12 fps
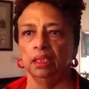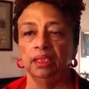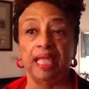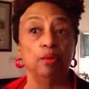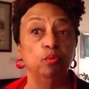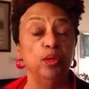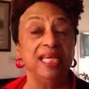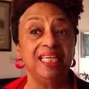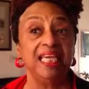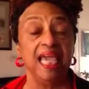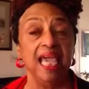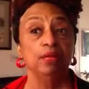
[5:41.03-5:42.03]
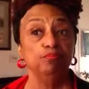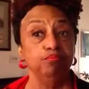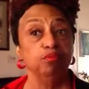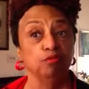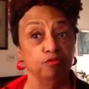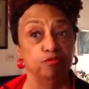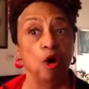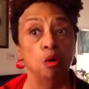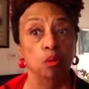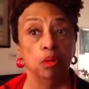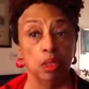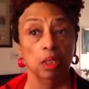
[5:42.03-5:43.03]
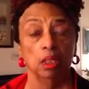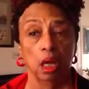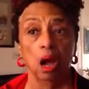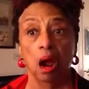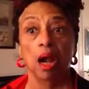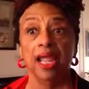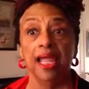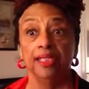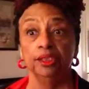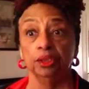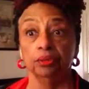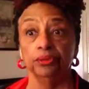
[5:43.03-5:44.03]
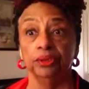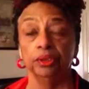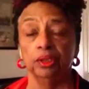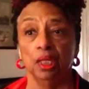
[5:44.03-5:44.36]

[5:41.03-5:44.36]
that we can provoke our angels,